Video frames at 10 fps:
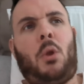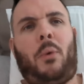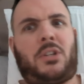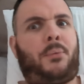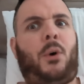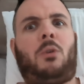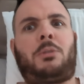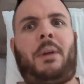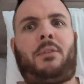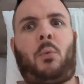which I thought was a
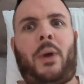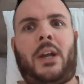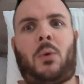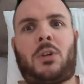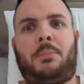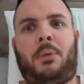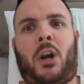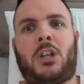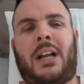bit of a weird one to be honest.